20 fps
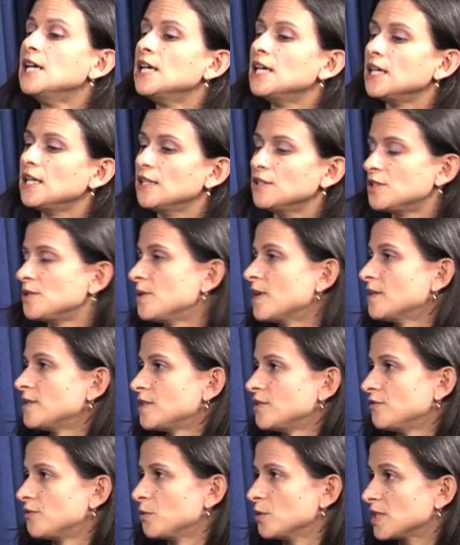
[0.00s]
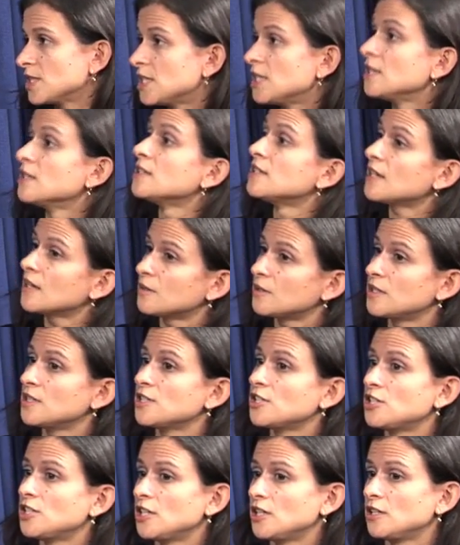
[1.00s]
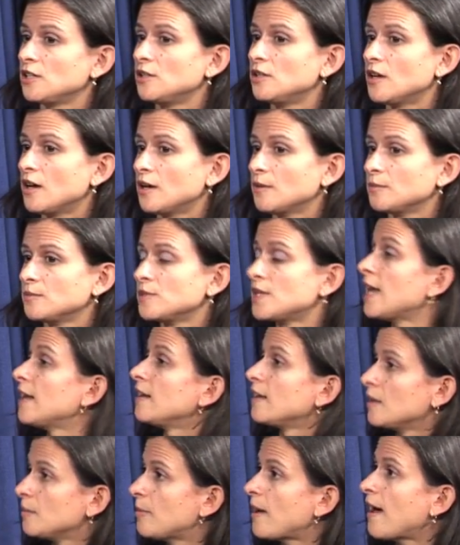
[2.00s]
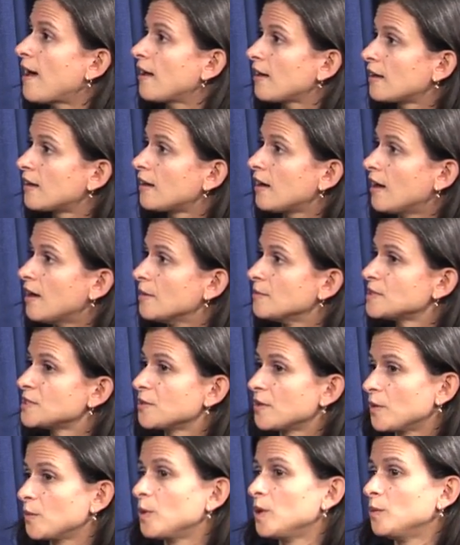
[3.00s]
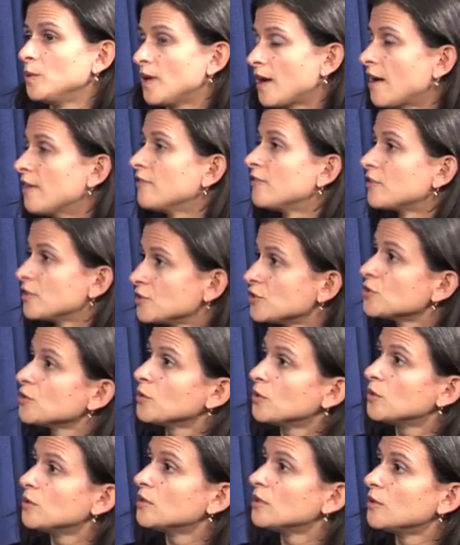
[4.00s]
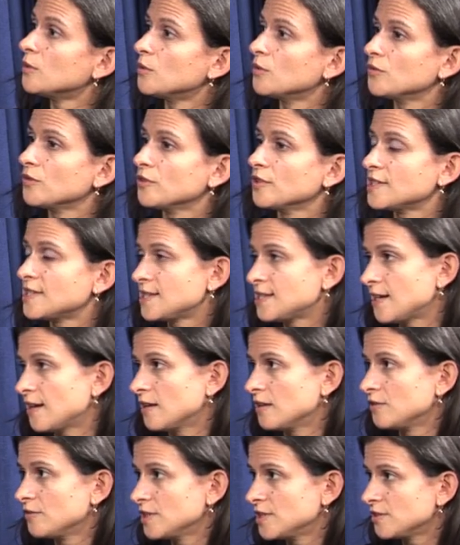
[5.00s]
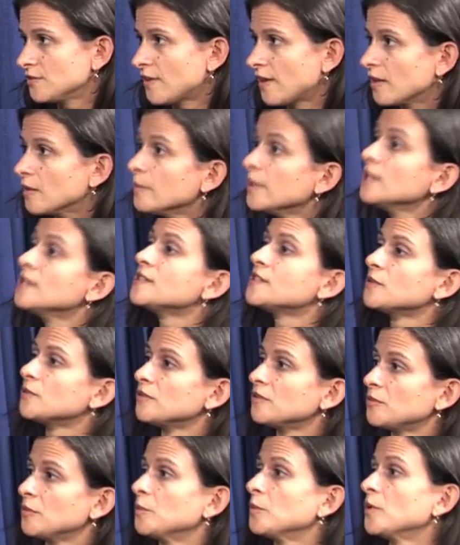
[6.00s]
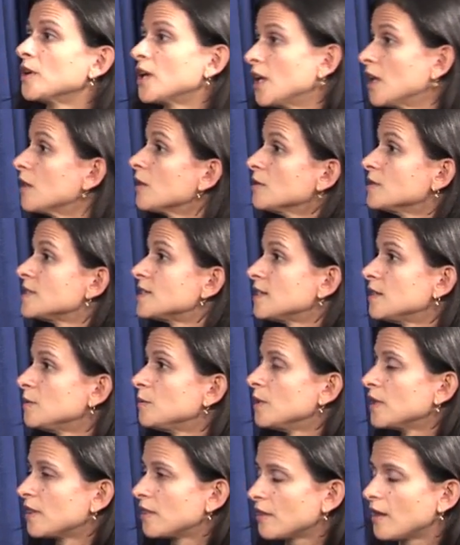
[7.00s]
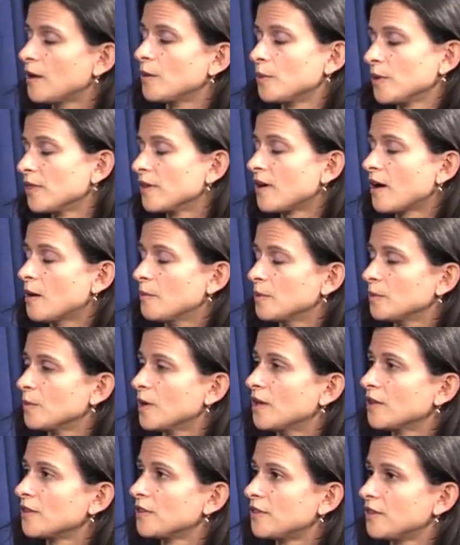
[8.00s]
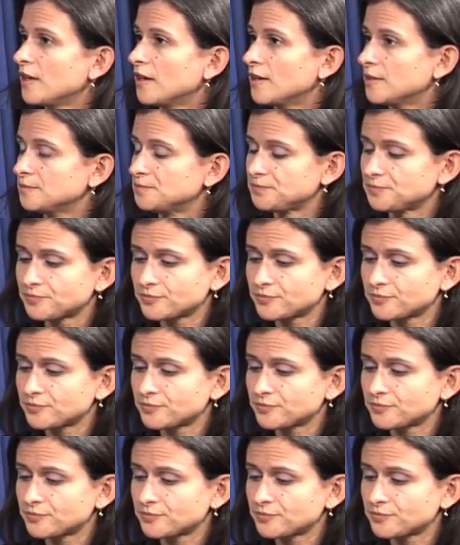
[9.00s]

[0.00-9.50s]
in two thousand fourteen, the town initiated um, getting it back um, so that we would have control over its sale and redevelopment. So we've been working closely with, uh, with the Commonwealth um,